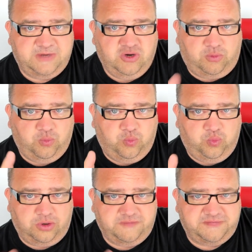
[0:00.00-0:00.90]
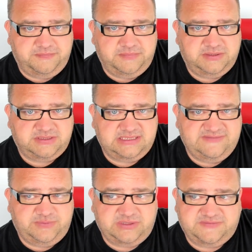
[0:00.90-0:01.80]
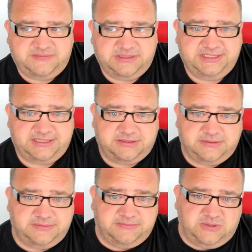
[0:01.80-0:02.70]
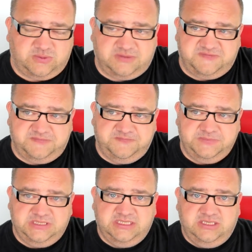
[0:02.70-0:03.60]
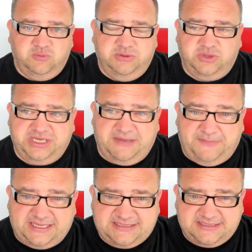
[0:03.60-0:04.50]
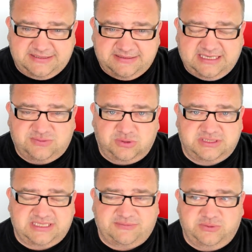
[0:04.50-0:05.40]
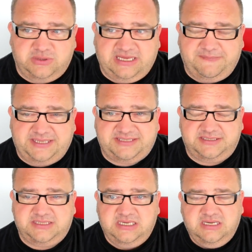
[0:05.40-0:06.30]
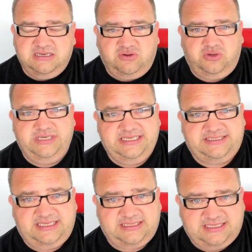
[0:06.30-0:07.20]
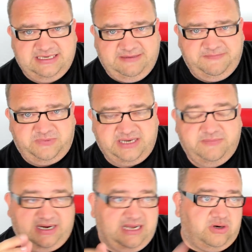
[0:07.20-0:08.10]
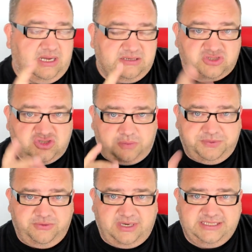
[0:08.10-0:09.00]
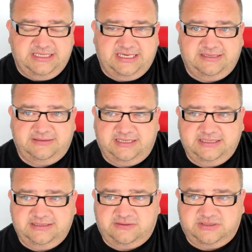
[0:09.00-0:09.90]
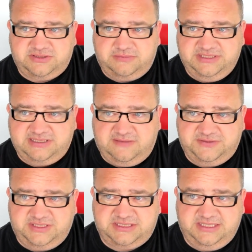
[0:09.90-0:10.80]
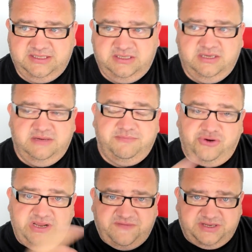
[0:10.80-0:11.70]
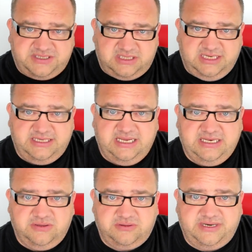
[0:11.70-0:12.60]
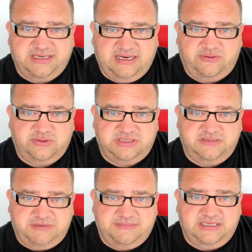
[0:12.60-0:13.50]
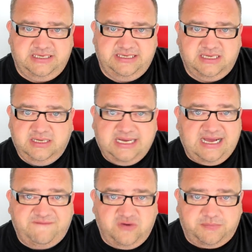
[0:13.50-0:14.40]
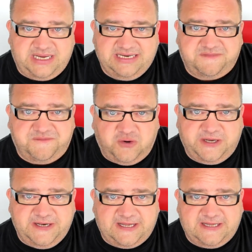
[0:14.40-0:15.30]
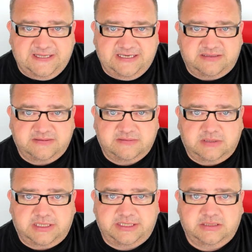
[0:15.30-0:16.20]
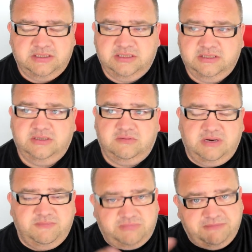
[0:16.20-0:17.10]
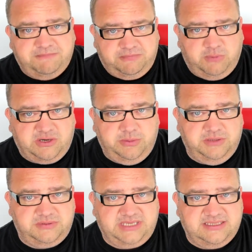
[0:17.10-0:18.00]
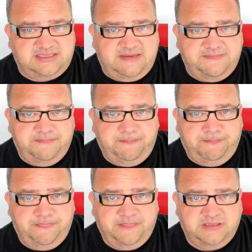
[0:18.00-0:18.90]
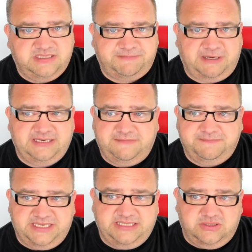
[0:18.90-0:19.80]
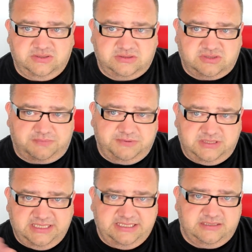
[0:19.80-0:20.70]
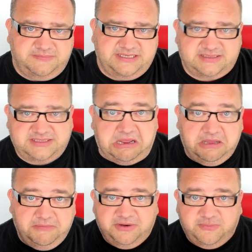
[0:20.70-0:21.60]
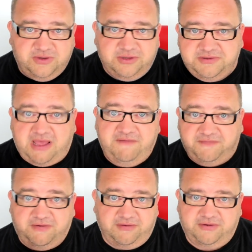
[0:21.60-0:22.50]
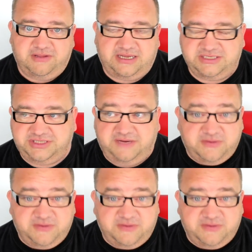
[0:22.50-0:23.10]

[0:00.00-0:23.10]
Not one of them said Liverpool had a fucking chance. Not one of them. We were going to get battered. That's what they said. We were going to get battered. Now going into that game, right? Right, hang on. I'll stop you right there, right? Or I'll stop myself, should I say? Previously, in the other encounters in the Premier League, I've not batted a fucking eyelid, right? When when when coming up against them, despite them being, you know, the top of the league and the best team in the world ever and all that shit.